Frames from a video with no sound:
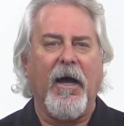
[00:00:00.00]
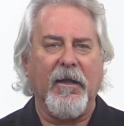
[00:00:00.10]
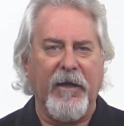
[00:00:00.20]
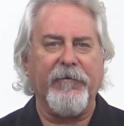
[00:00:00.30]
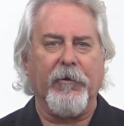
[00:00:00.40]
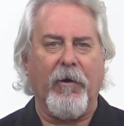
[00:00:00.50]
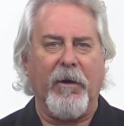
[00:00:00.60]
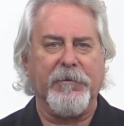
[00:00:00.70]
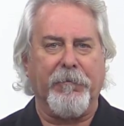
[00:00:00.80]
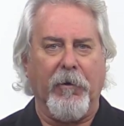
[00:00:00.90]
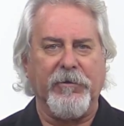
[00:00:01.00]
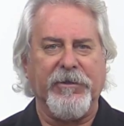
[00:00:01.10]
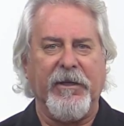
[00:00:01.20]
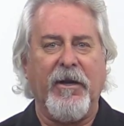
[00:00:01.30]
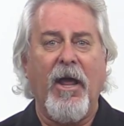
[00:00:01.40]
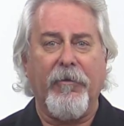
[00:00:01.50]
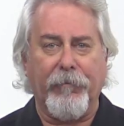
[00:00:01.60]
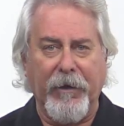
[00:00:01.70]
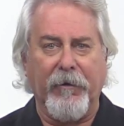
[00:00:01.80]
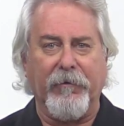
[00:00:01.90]
eleven grams of protein,
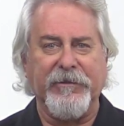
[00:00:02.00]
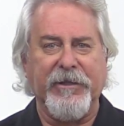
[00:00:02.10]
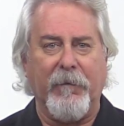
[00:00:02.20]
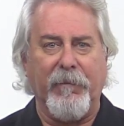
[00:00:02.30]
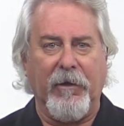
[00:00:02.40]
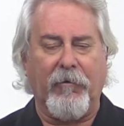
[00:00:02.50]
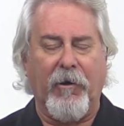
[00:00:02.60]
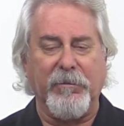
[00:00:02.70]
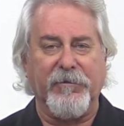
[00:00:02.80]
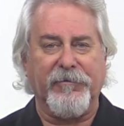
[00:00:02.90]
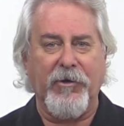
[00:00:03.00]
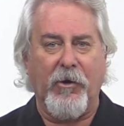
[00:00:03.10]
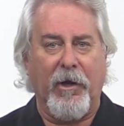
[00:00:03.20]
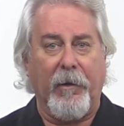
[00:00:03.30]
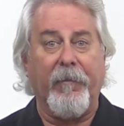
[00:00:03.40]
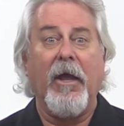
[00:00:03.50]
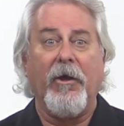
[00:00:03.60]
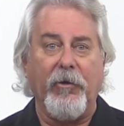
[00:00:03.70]
three hundred ten milligrams of sodium,